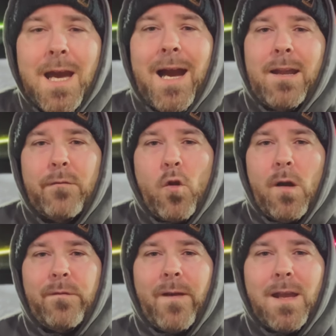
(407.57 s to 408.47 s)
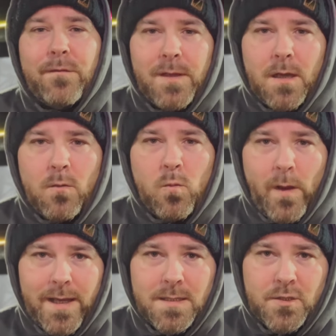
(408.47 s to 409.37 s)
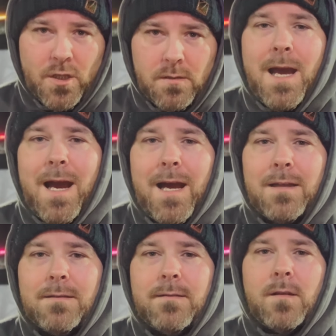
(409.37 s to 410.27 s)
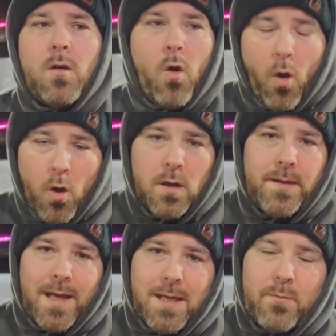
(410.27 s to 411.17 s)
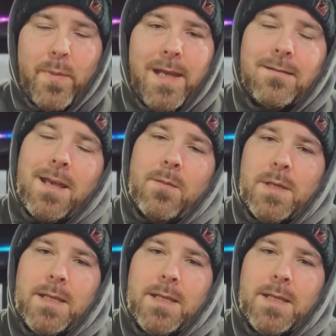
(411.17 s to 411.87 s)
and I've got a 5-litre waste jug, and all of that combined came to